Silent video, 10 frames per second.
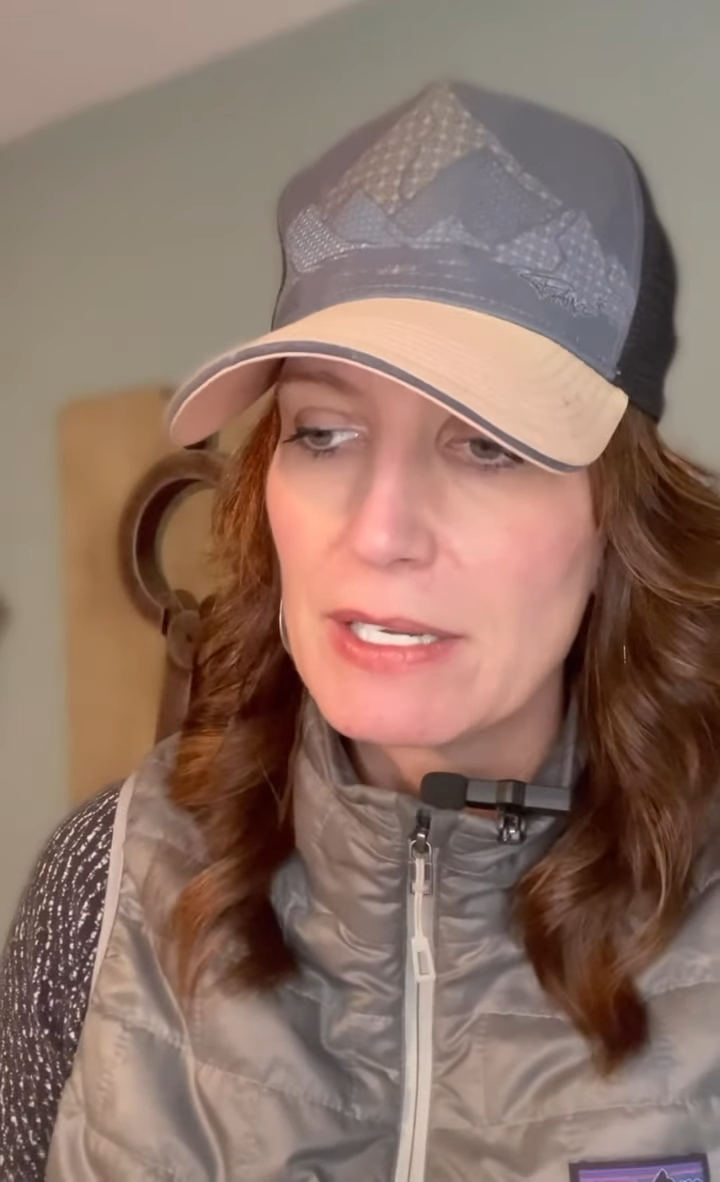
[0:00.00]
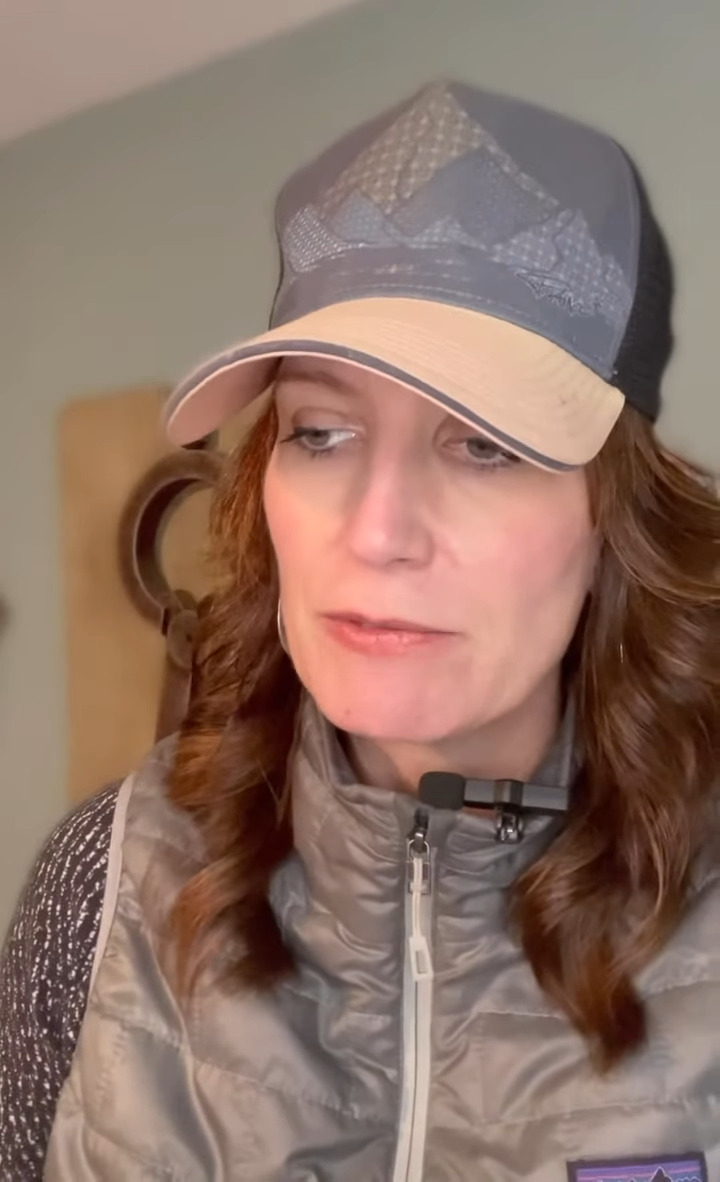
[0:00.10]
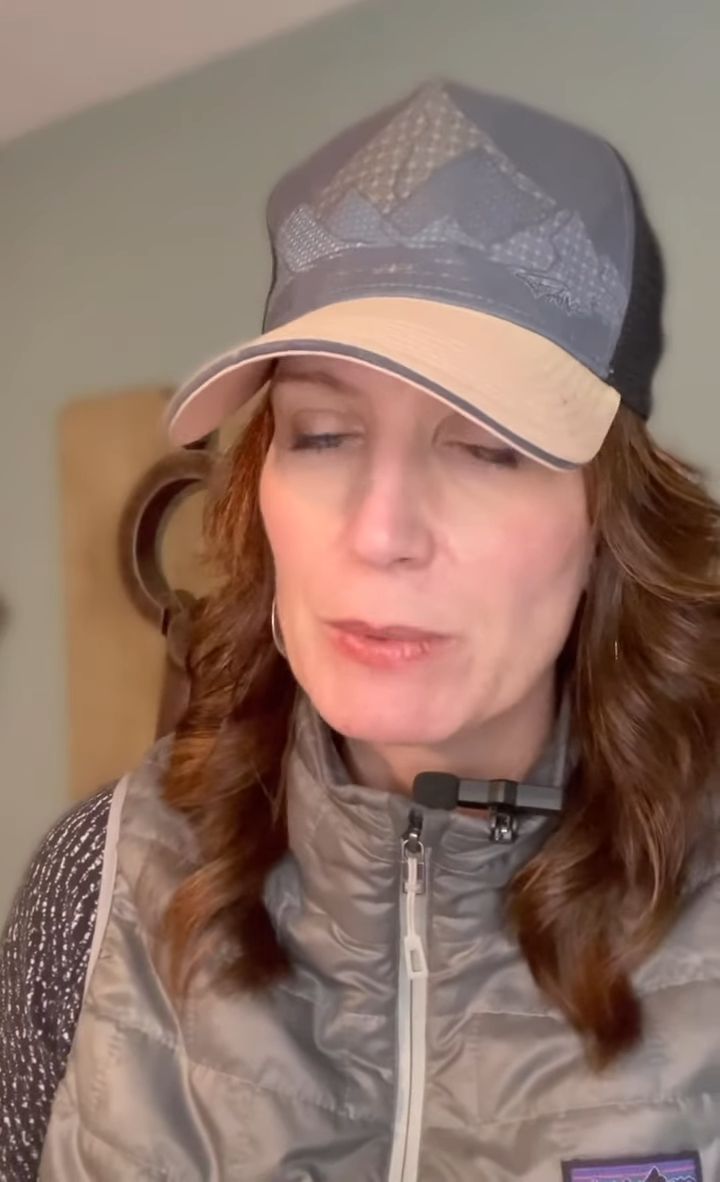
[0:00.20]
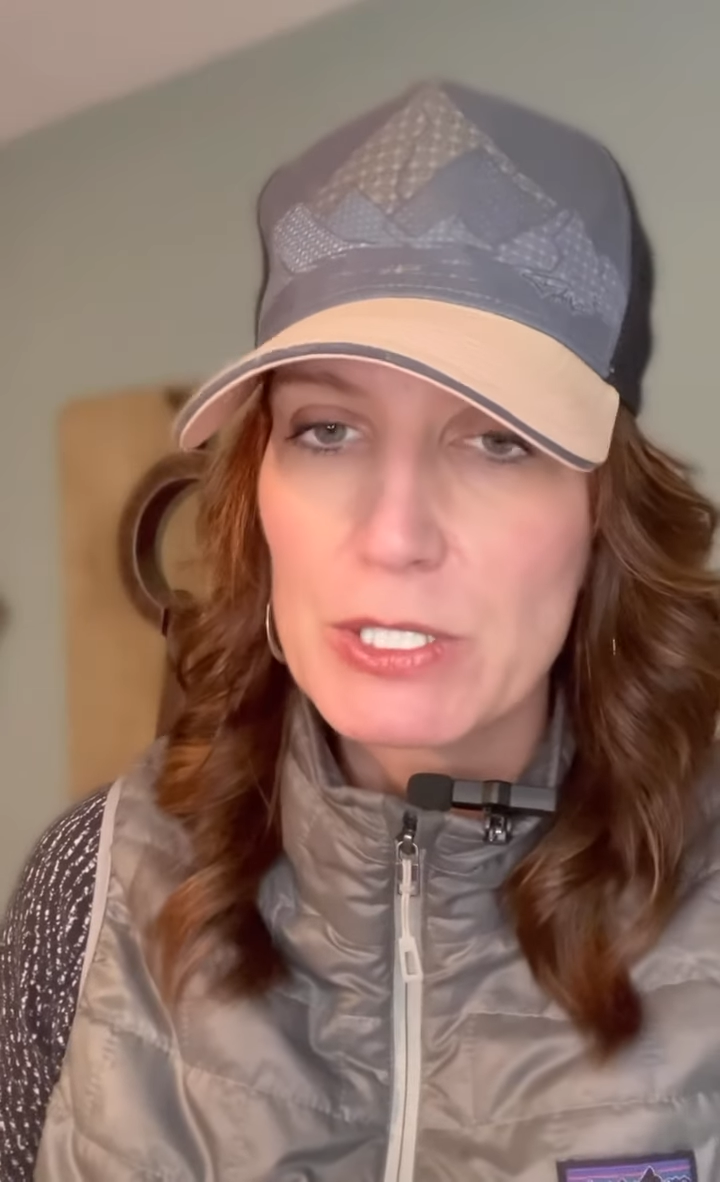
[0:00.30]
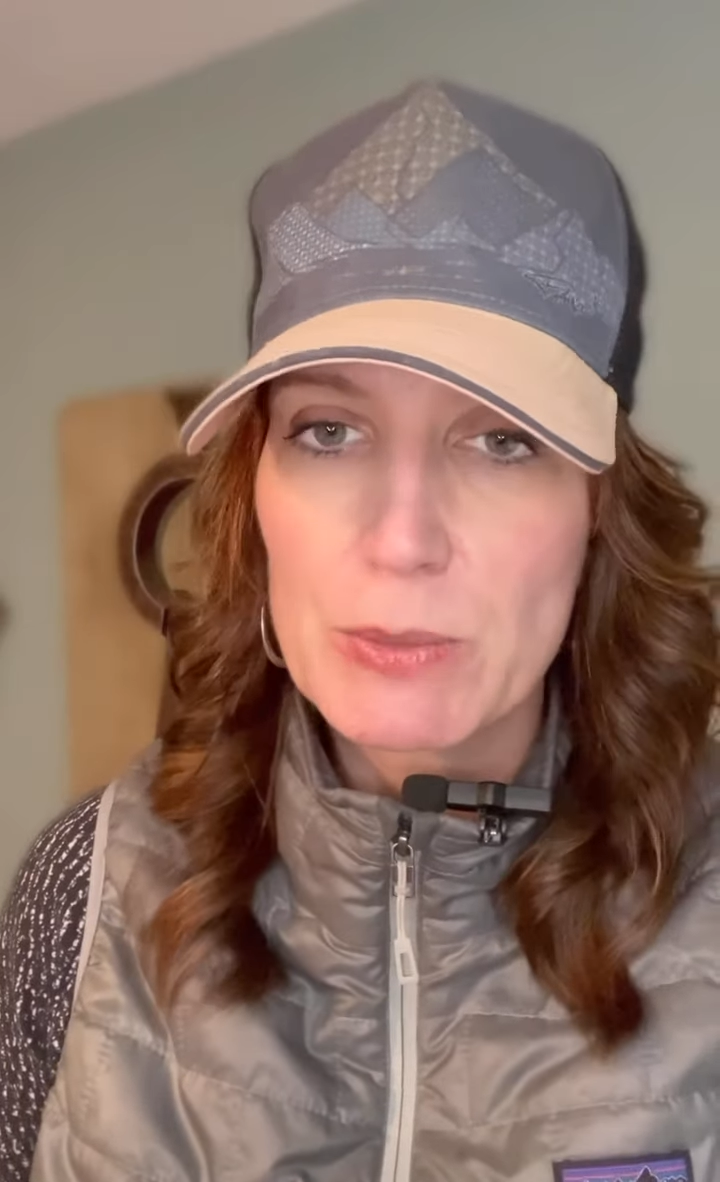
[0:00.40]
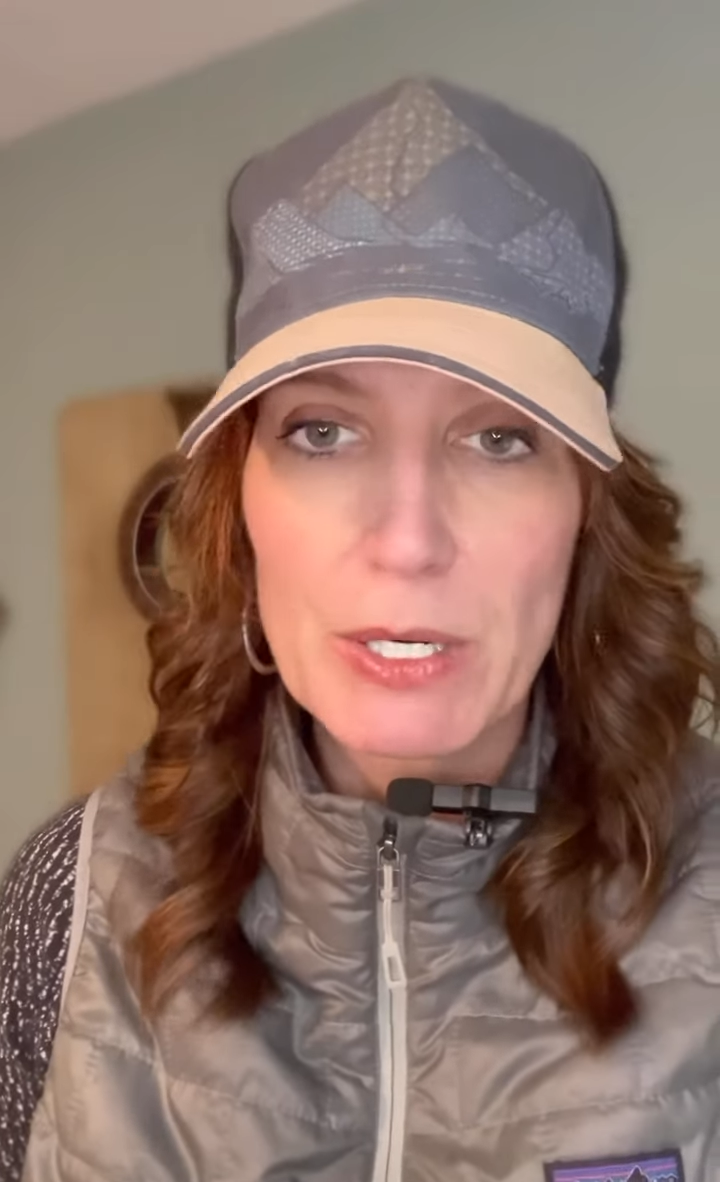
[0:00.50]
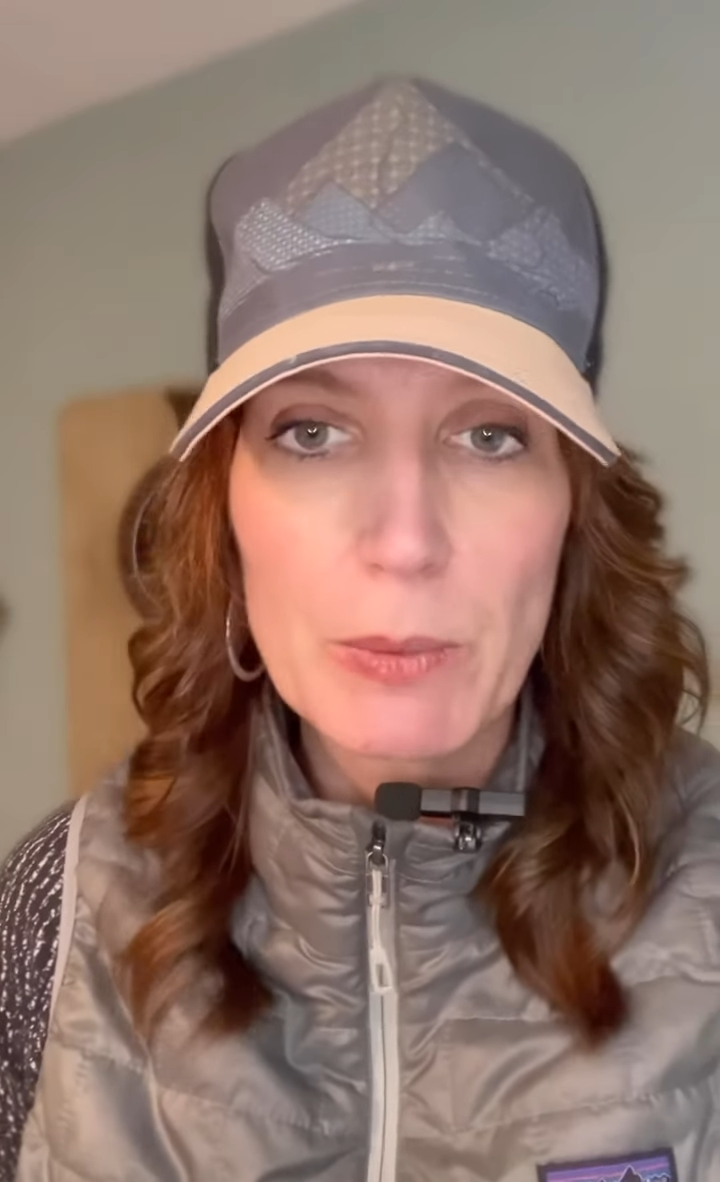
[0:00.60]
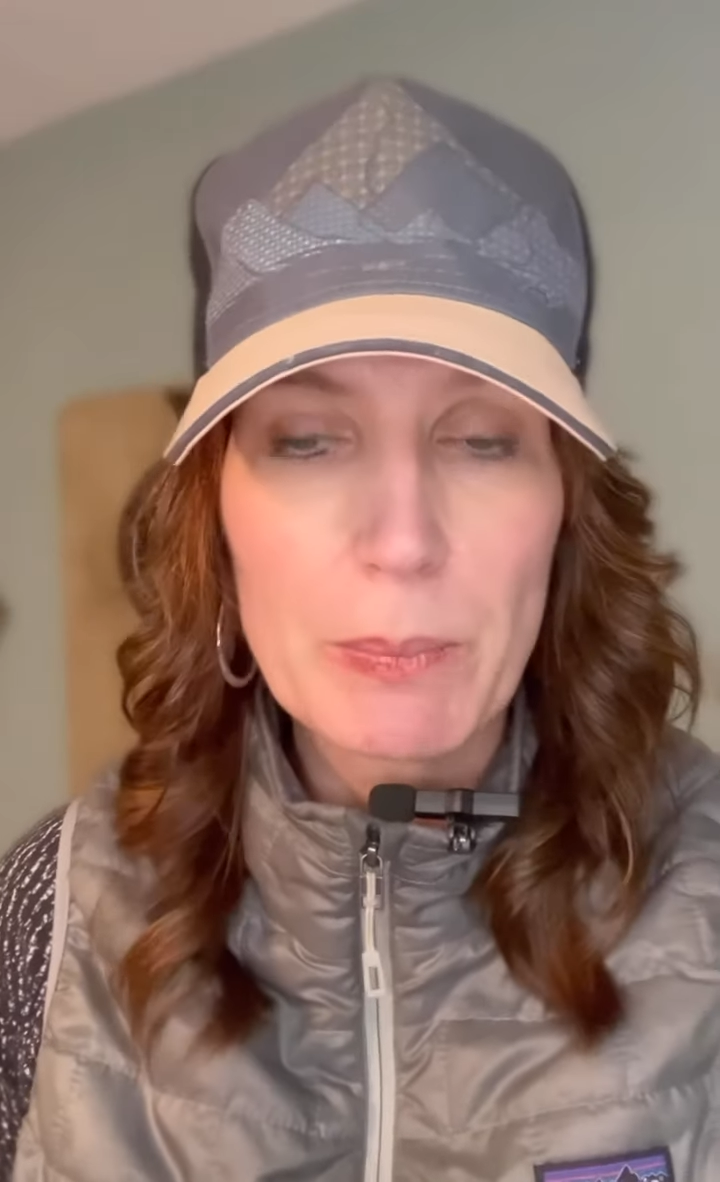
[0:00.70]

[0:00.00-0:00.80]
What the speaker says: information about her